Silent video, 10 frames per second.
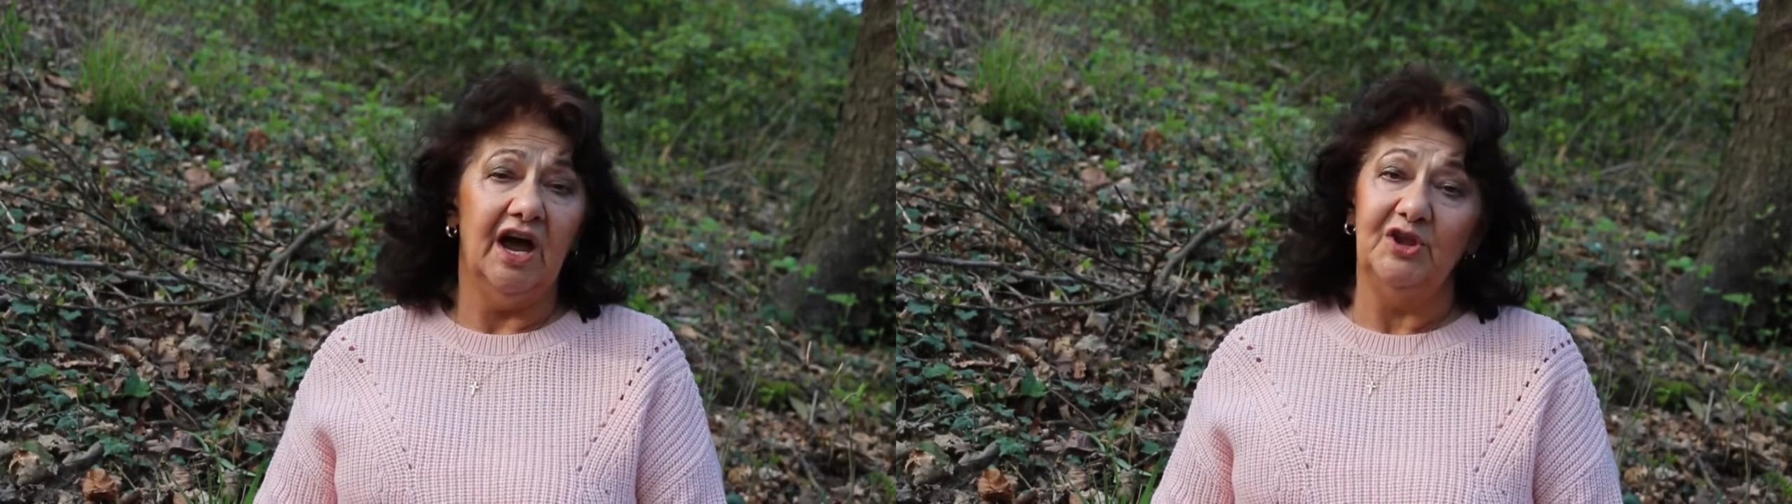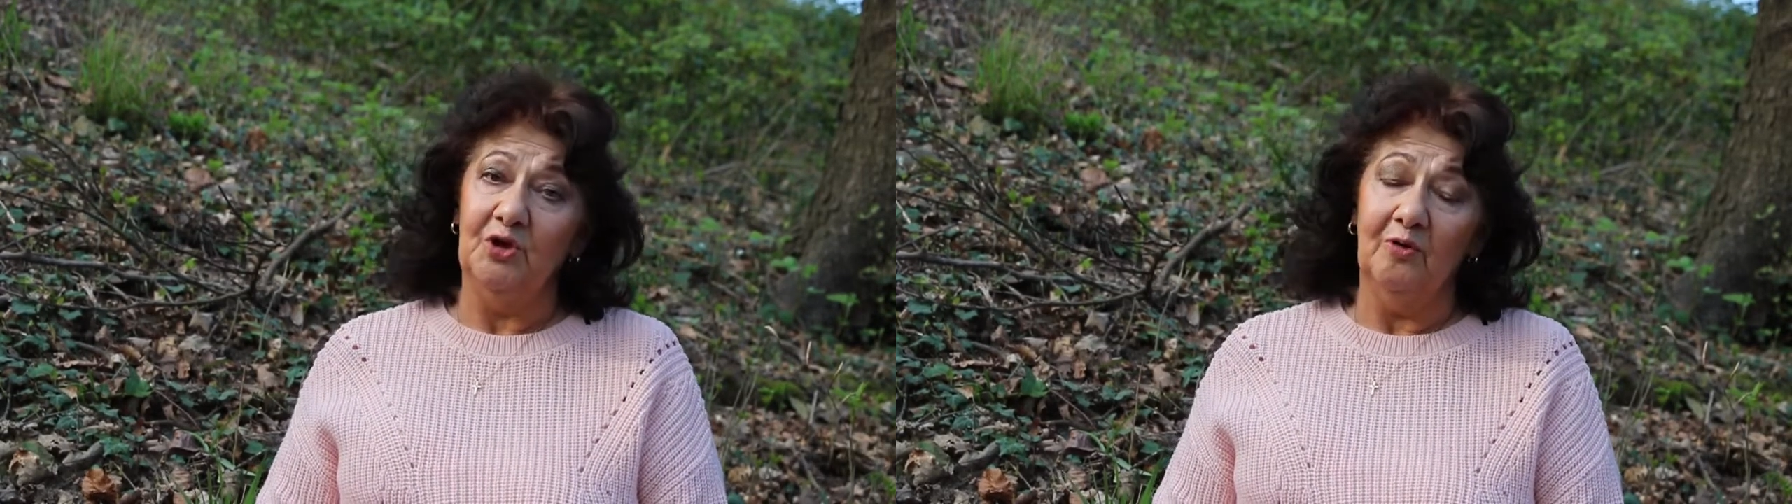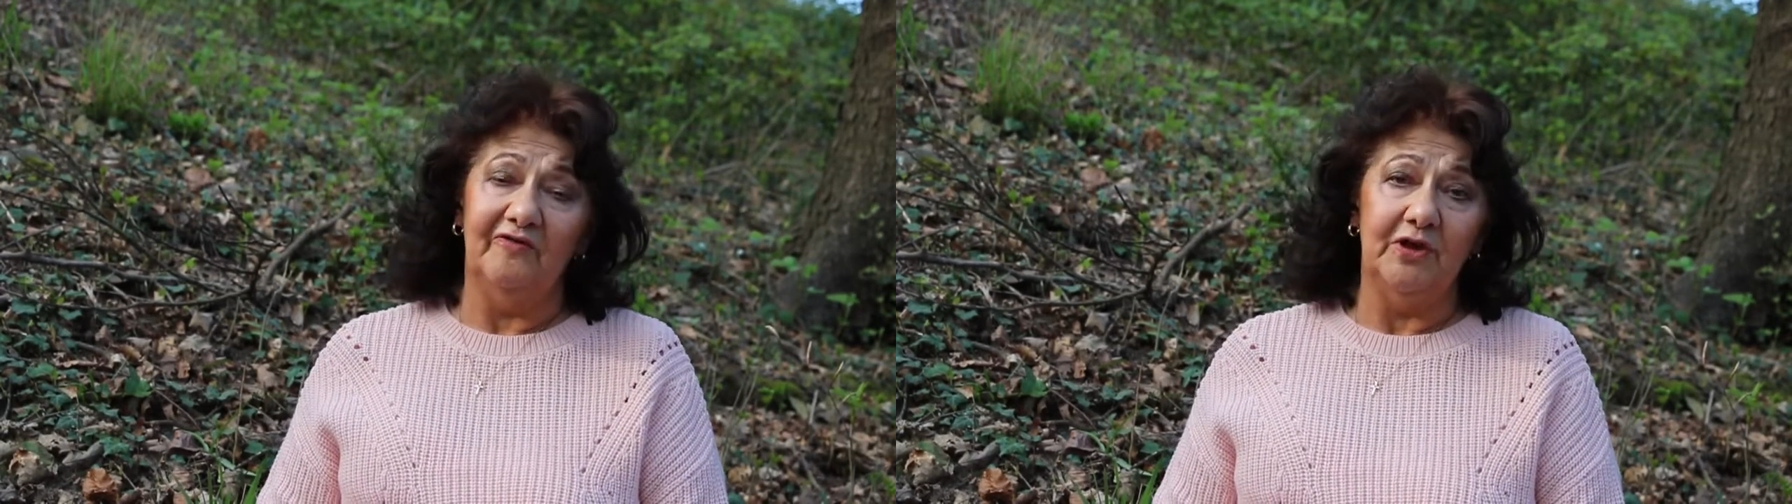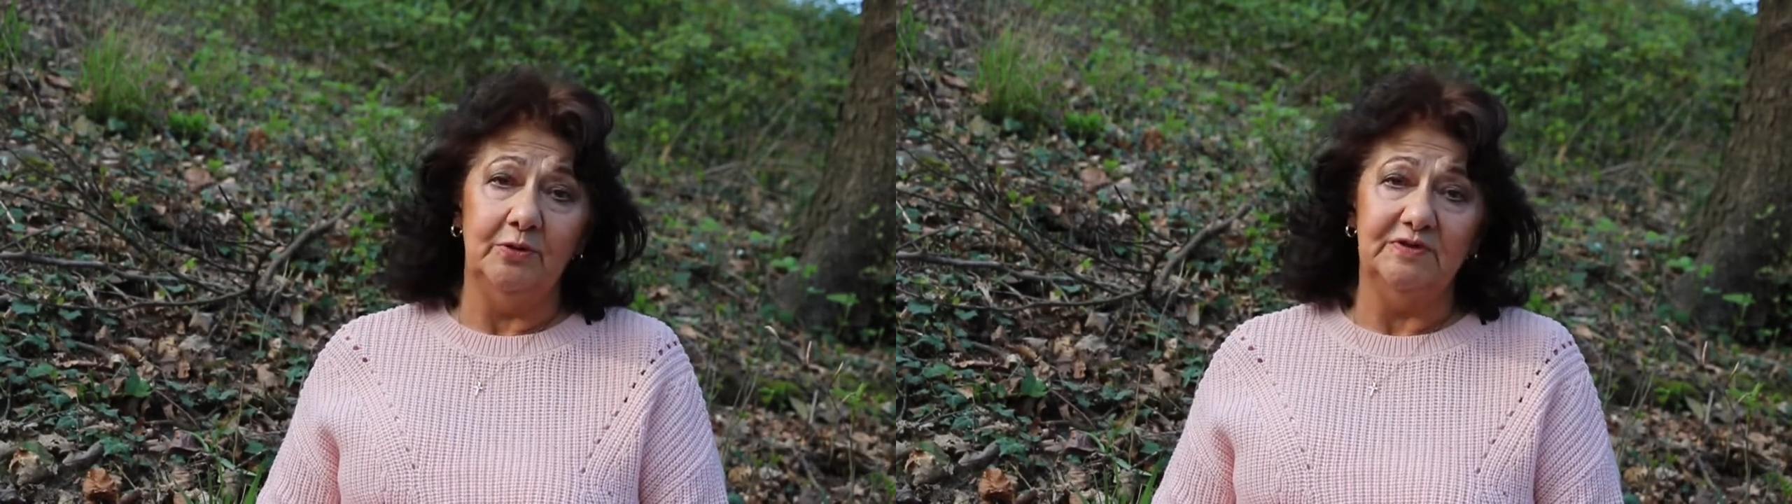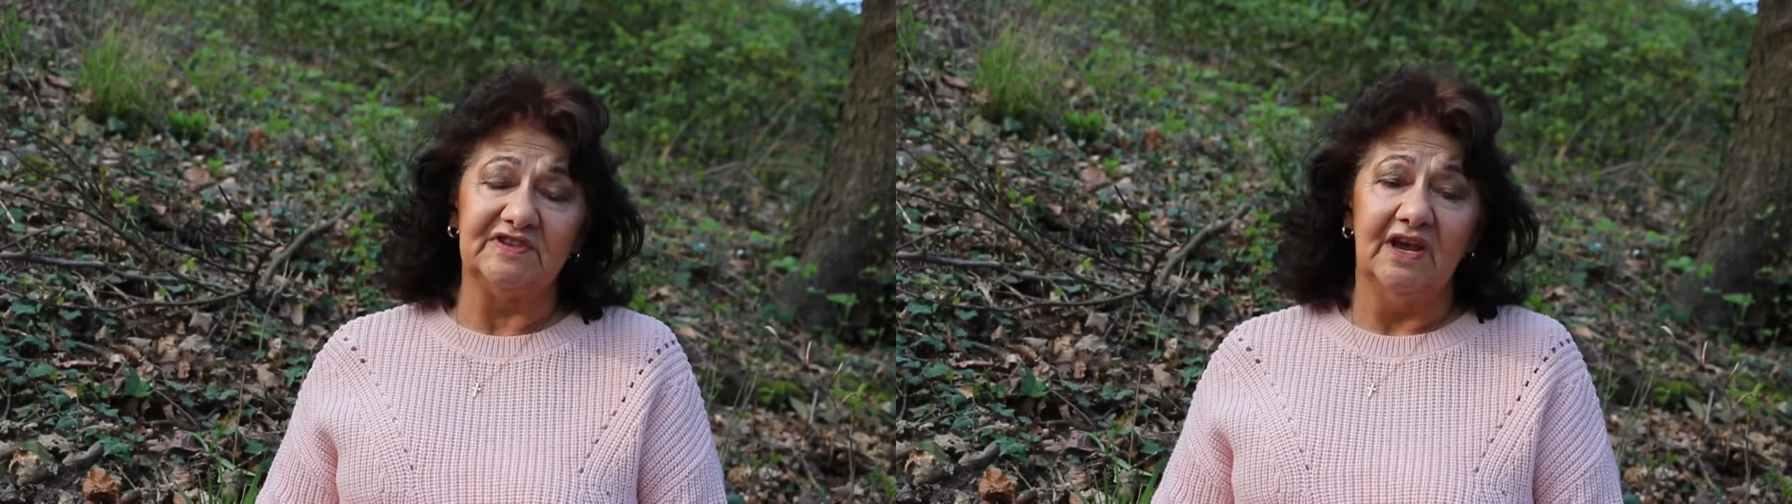and your
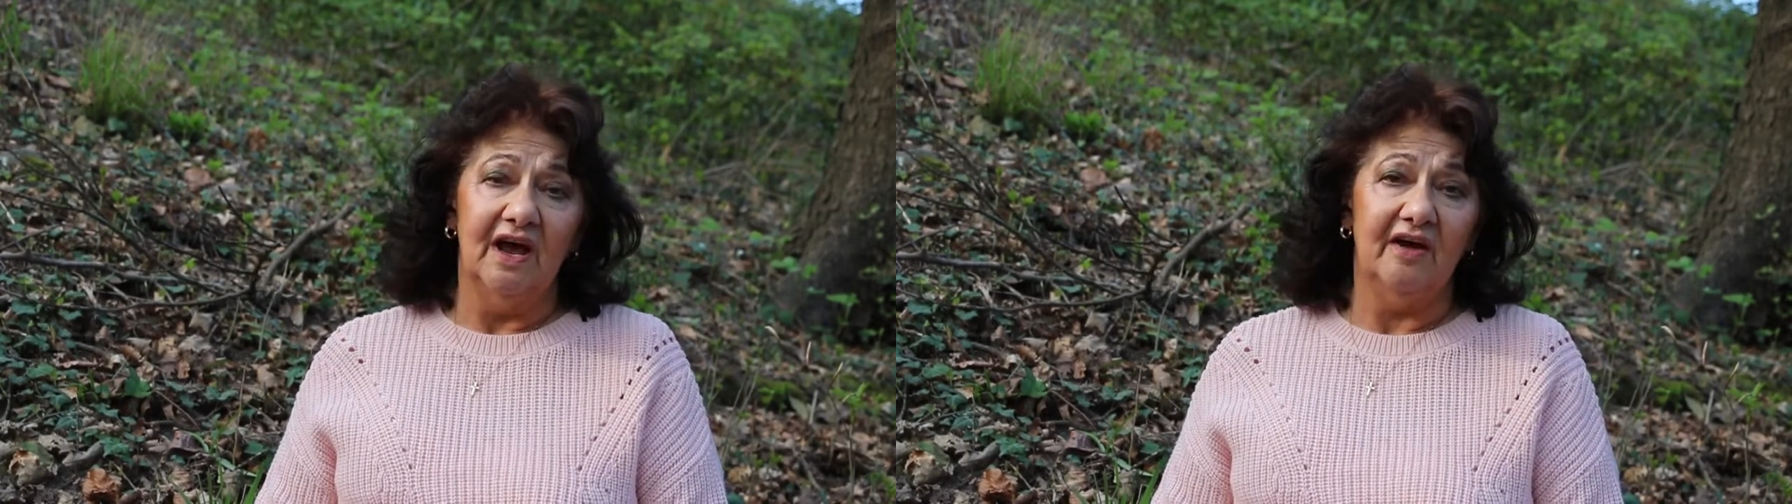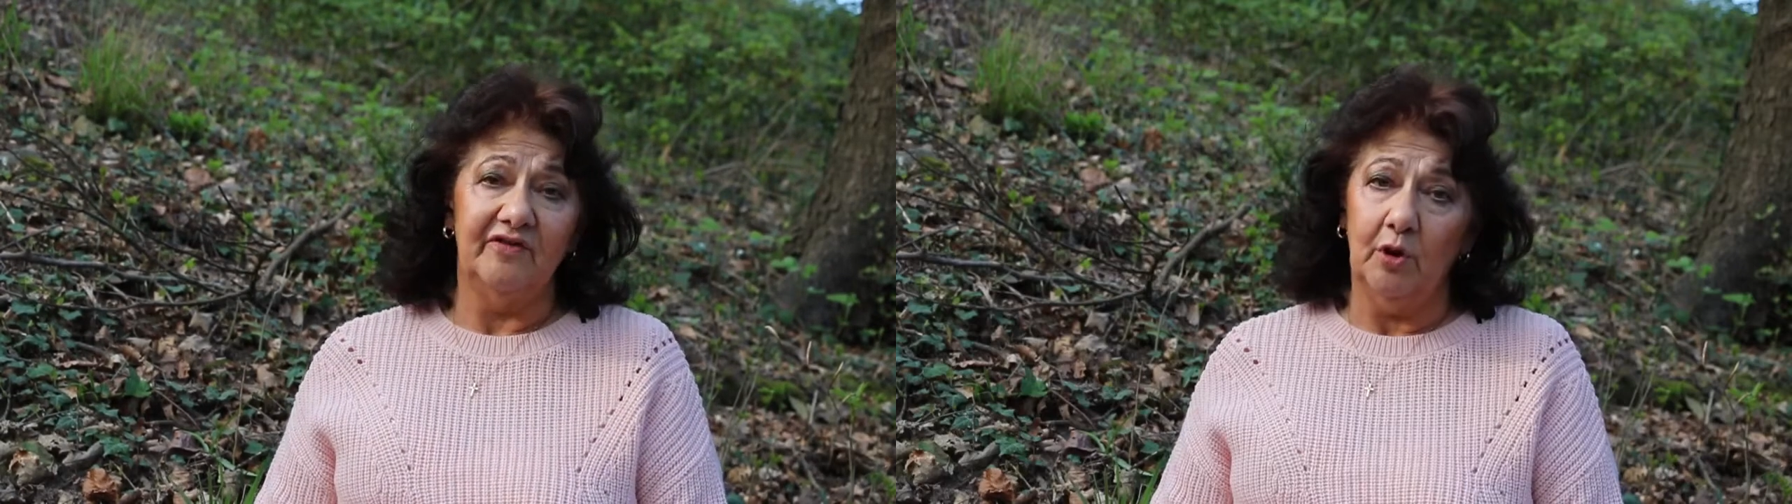views have